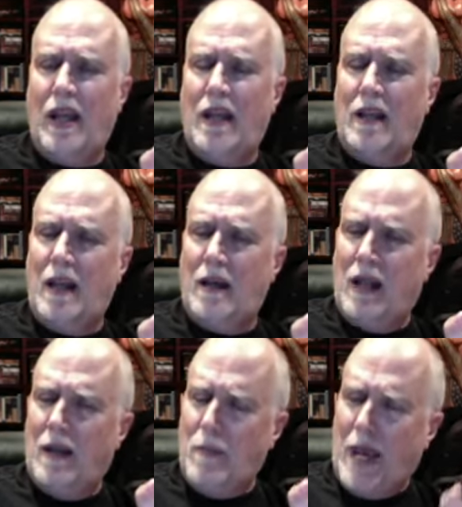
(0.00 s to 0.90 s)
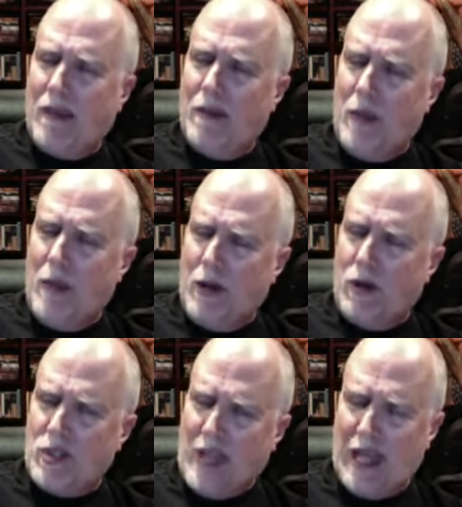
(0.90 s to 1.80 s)
and, and, and make them
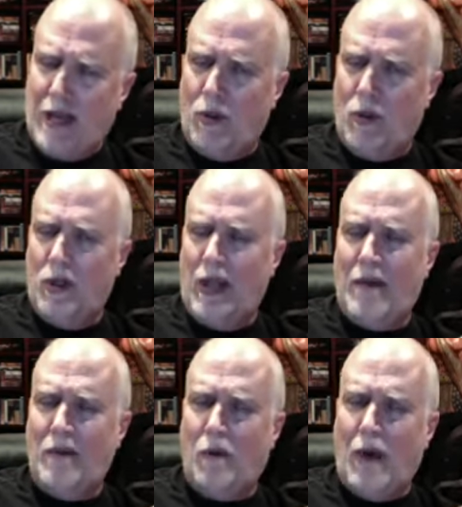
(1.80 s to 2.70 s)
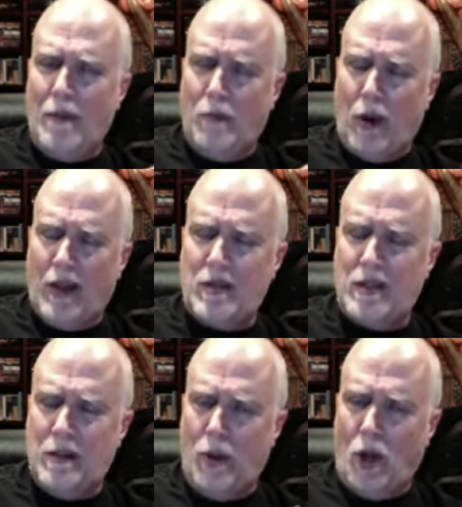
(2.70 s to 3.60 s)
understandable, to have the right breaths
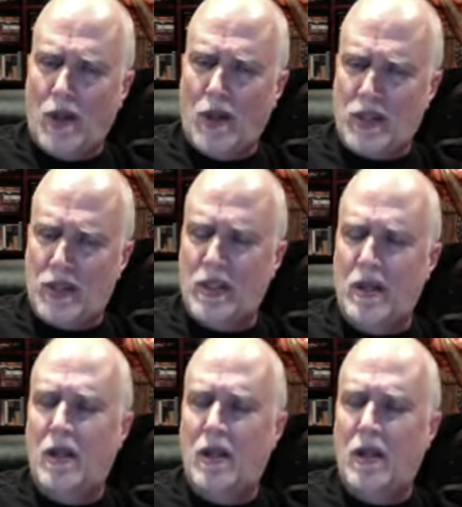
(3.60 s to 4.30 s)
and pauses,